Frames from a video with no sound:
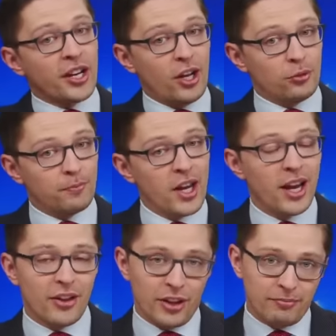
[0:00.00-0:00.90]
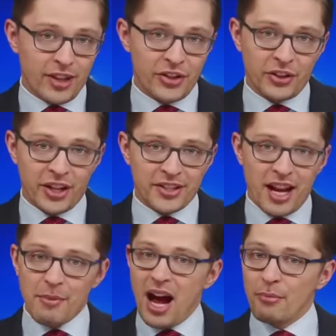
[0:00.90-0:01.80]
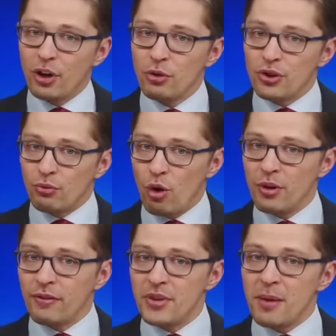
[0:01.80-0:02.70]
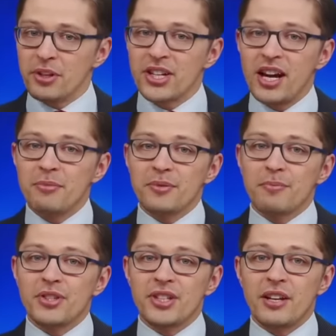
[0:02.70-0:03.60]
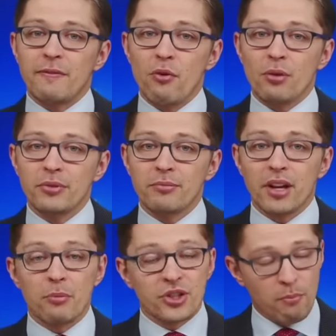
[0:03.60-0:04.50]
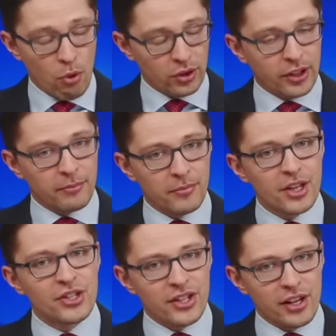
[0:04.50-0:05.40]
And then, until next time, I'm your host, Roman from the Epoch Times. Stay informed. Most importantly, stay free.